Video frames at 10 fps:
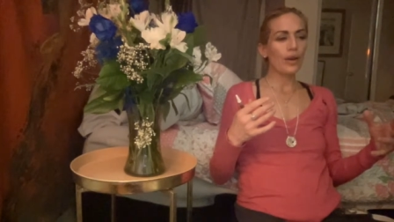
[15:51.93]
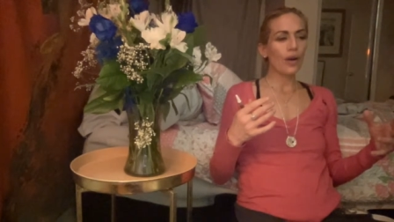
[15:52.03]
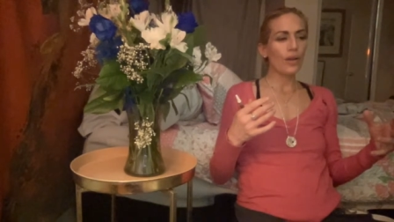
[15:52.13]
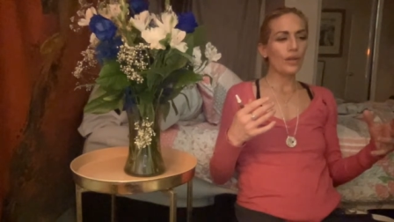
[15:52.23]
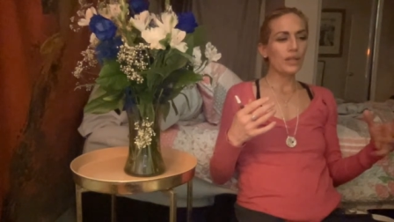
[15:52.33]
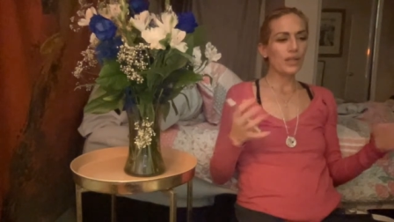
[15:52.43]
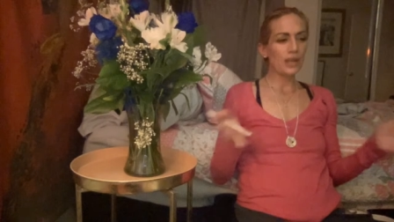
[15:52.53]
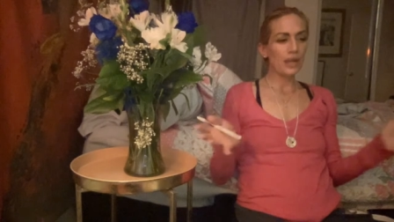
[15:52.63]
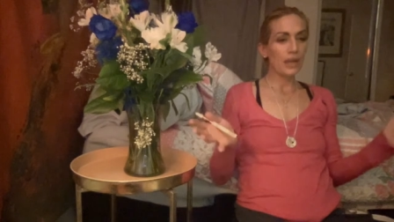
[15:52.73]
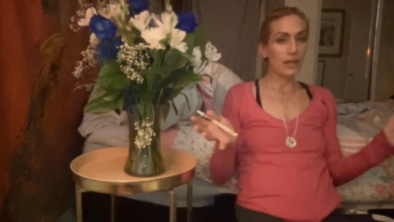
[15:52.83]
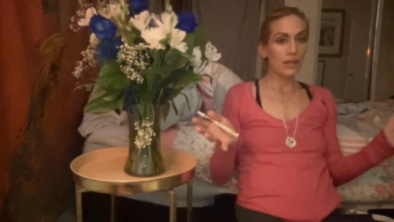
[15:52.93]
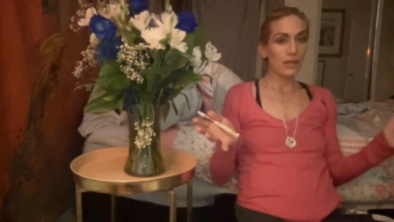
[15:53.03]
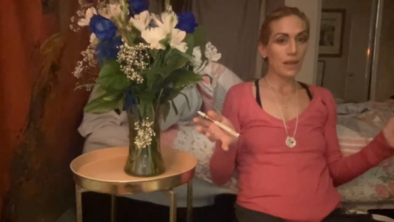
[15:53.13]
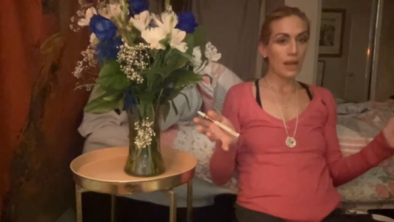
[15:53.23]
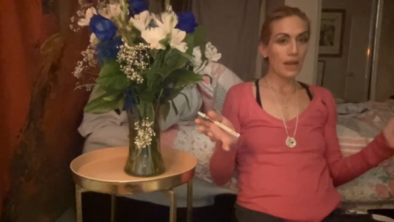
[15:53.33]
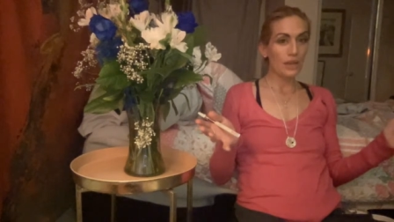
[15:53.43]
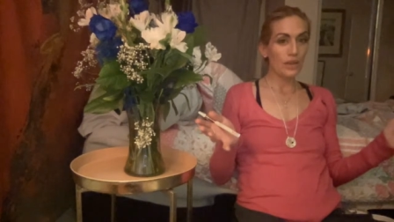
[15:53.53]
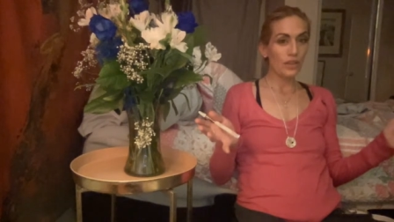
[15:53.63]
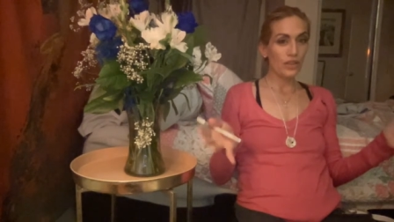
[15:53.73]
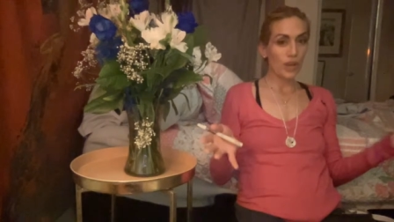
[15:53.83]
all these kids, and
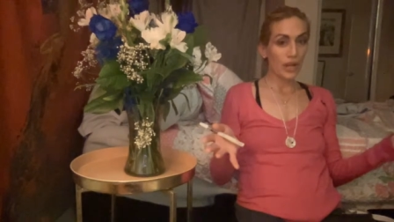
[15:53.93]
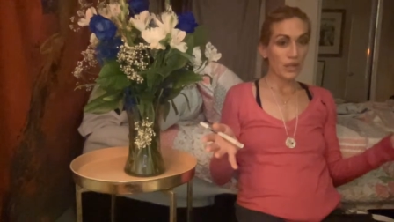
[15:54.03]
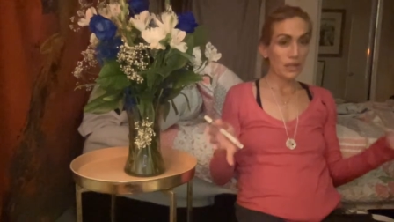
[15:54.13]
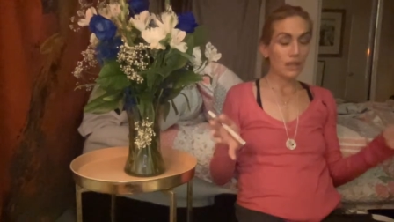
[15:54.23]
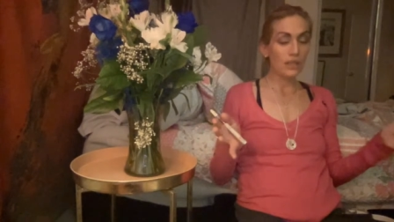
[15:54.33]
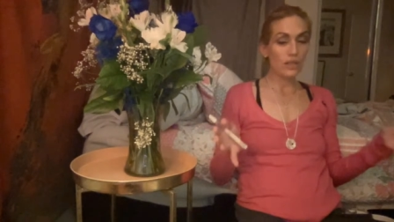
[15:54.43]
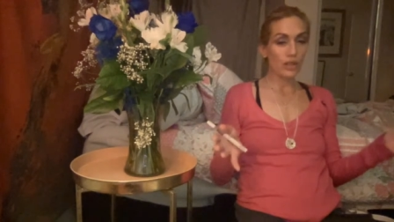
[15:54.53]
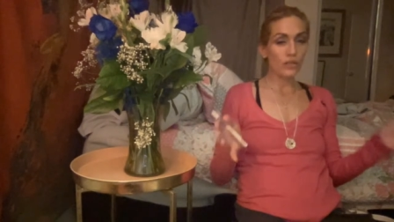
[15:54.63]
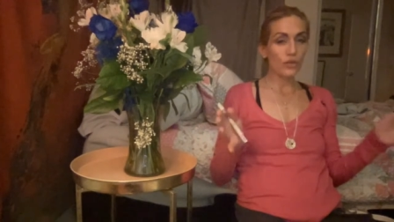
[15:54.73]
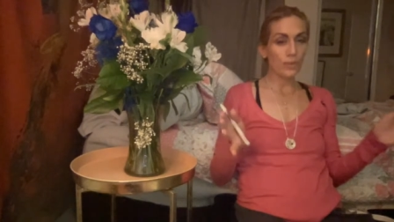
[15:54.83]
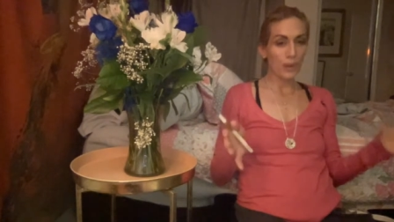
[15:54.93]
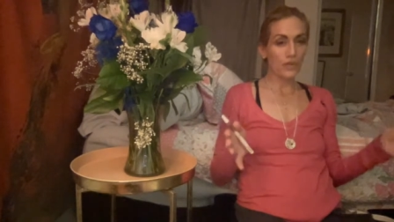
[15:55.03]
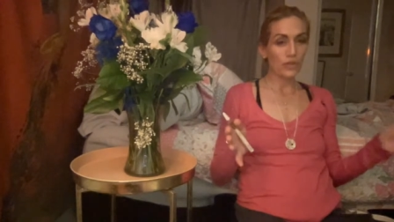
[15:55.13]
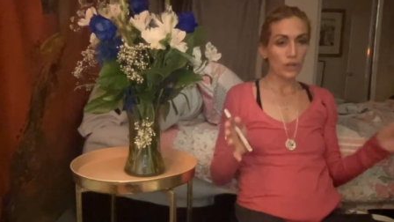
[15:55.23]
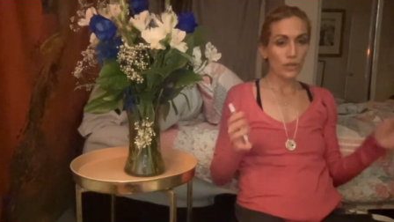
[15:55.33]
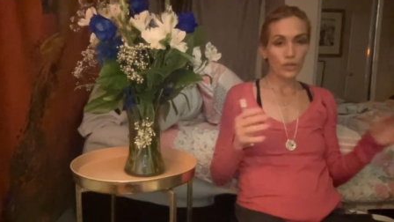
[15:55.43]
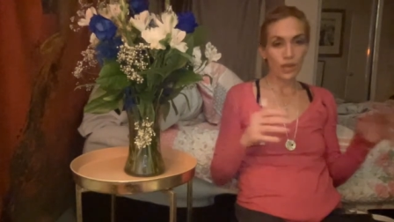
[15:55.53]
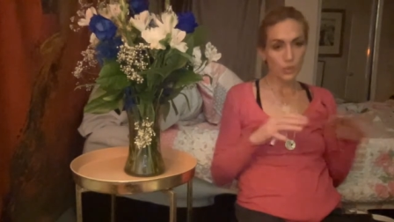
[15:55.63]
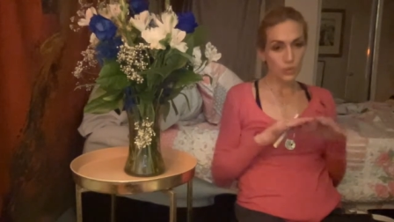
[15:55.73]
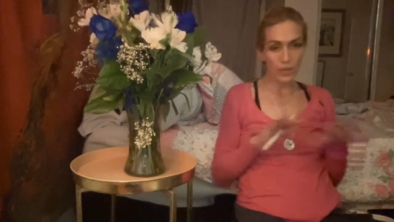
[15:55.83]
they're chanting Sanskrit mantra. So
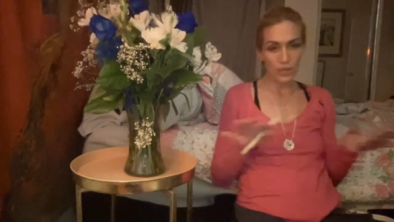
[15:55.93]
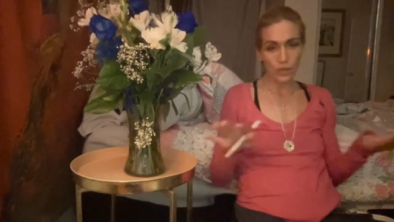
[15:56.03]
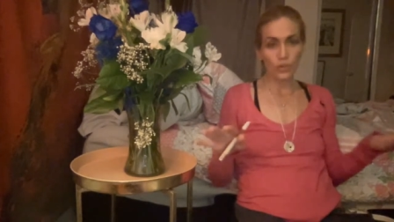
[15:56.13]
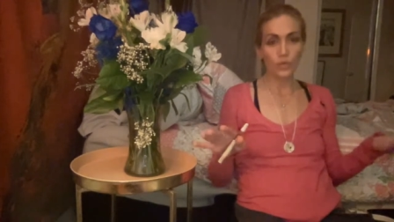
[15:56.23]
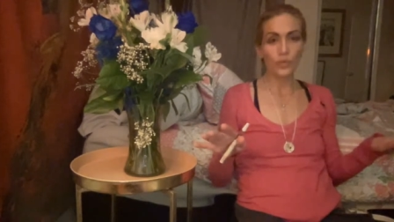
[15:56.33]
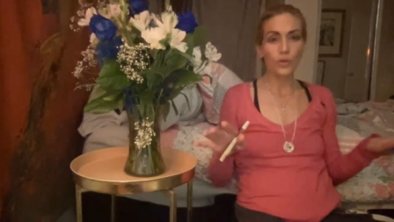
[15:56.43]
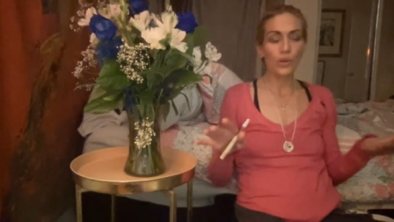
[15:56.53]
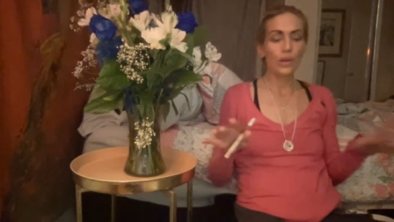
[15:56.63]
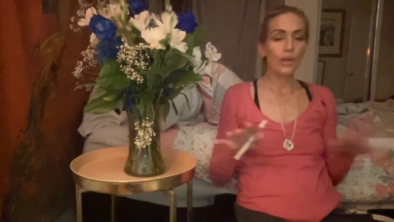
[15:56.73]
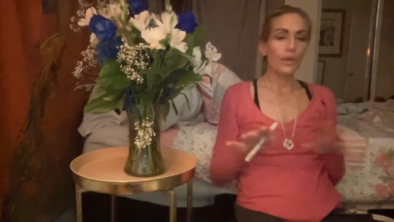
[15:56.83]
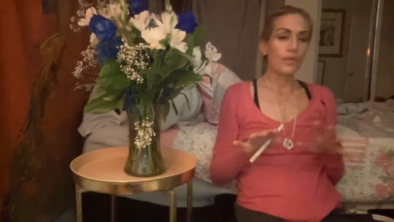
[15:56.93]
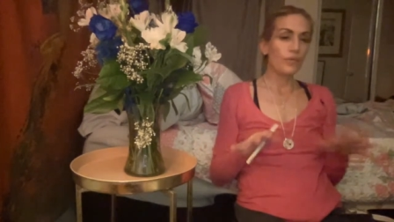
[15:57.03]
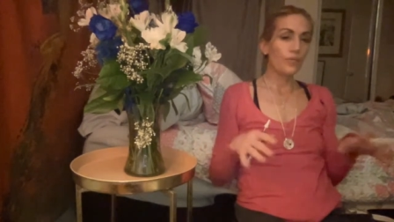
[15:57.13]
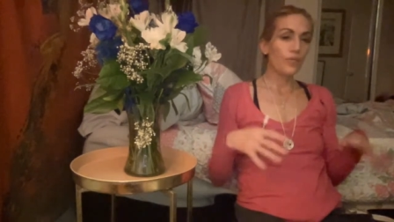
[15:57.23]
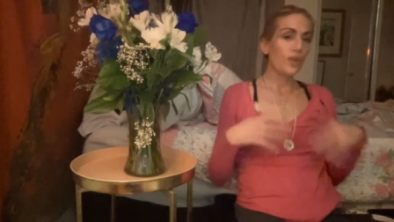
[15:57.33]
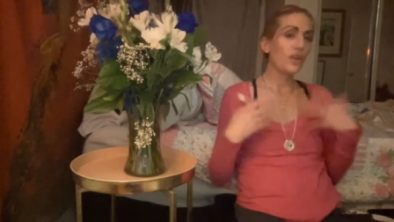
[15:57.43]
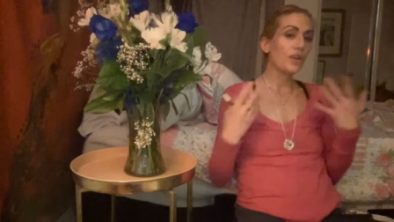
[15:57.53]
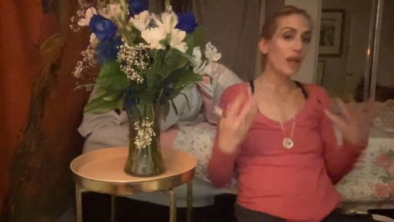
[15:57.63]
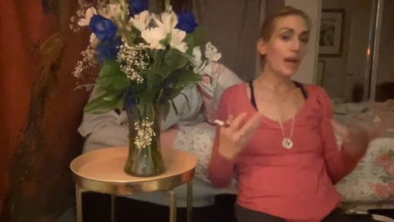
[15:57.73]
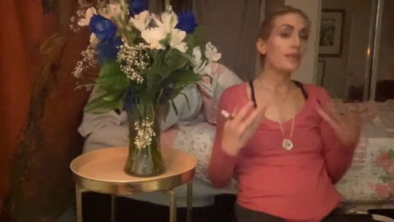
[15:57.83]
that's what they do for their
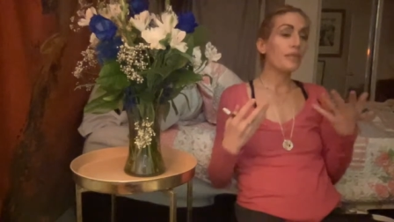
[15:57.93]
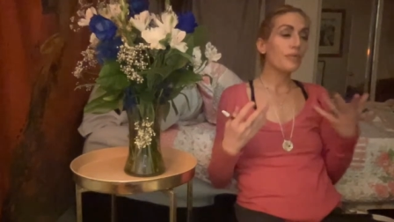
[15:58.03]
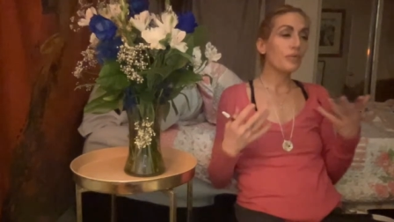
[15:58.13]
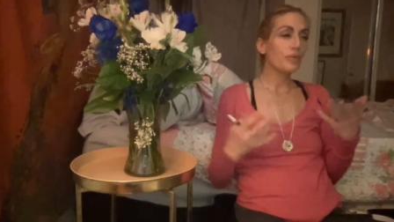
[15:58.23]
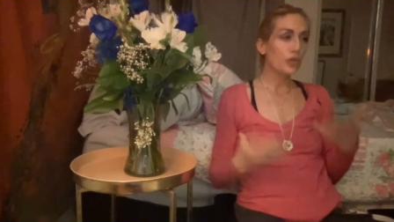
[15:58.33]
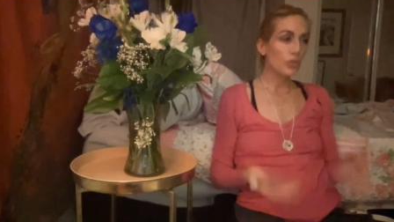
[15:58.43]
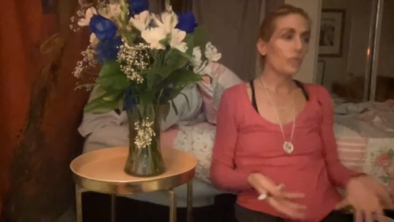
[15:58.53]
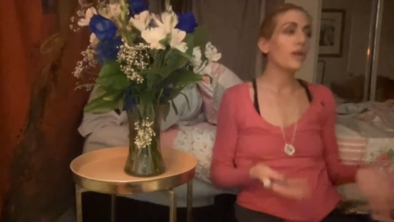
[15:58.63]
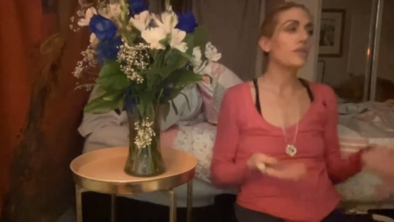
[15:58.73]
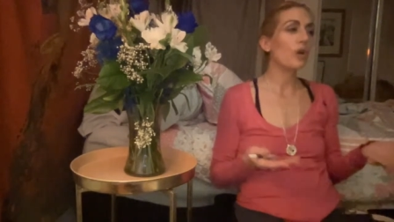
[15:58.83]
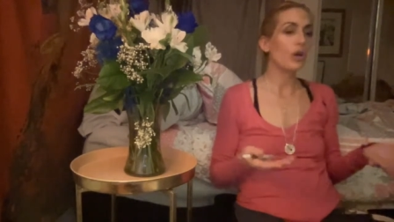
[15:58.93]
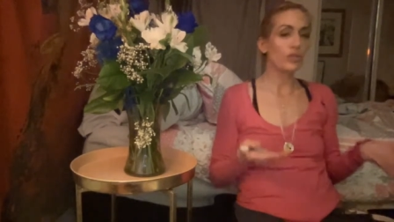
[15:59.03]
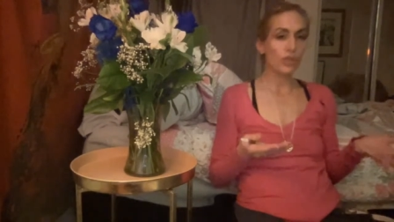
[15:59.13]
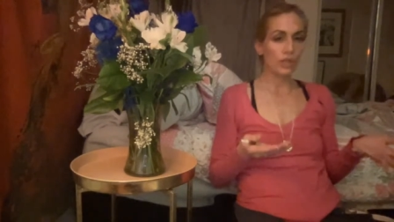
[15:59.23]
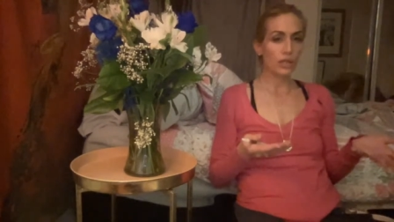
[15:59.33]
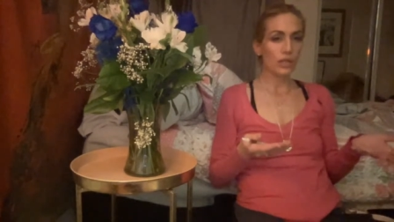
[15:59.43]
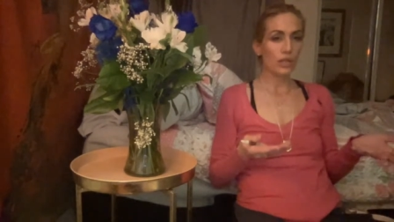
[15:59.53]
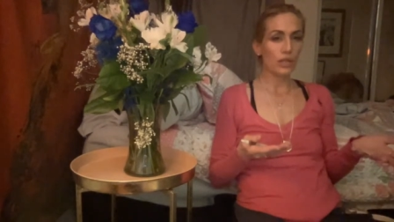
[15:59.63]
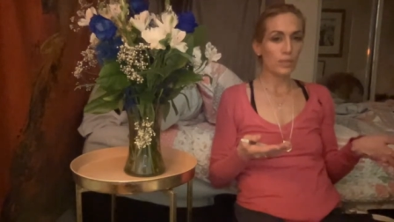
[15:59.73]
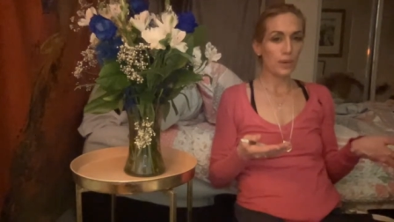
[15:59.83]
life to raise consciousness on
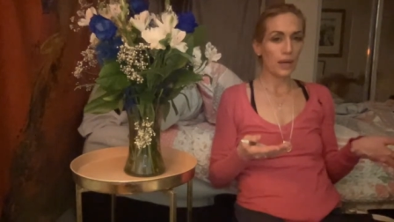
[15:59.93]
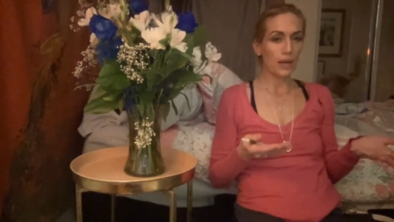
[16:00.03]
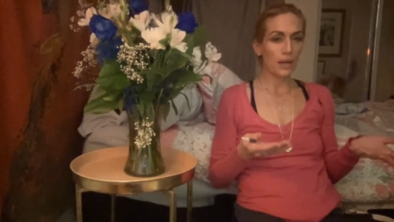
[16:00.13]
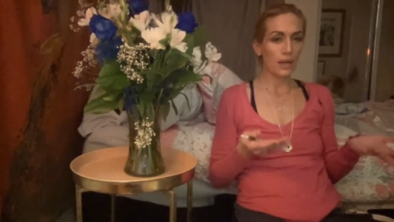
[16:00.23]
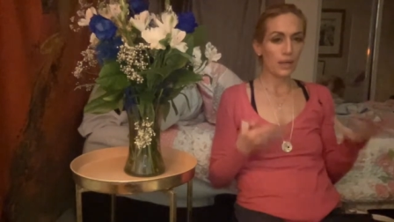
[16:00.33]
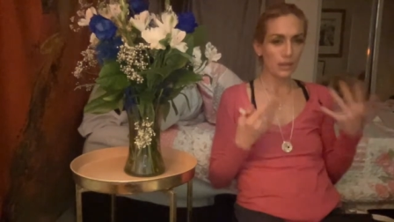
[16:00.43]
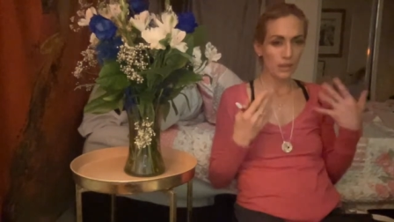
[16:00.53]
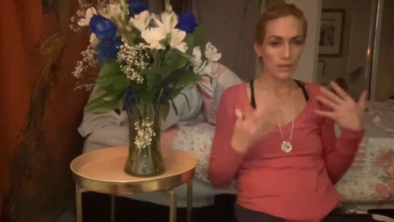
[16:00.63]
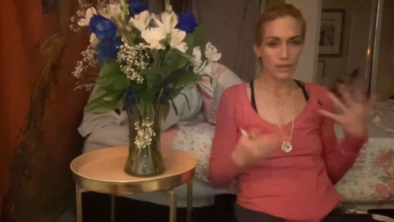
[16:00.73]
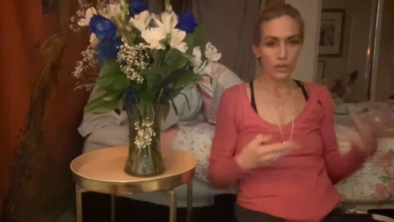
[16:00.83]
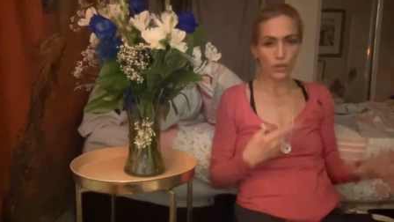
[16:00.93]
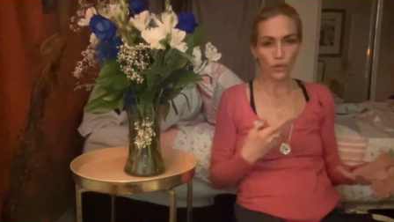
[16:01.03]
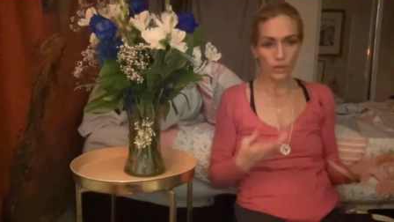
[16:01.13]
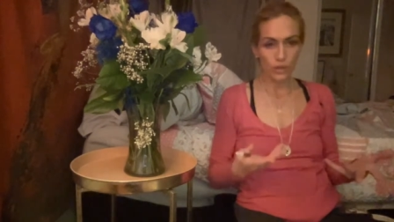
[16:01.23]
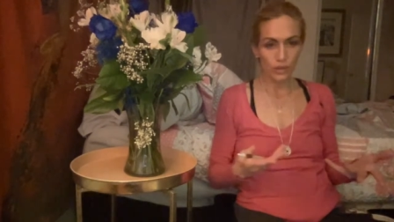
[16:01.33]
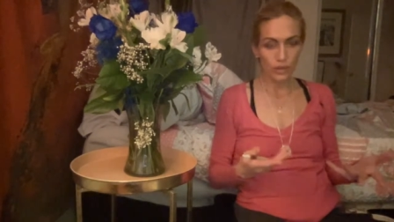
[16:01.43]
this planet. That's the short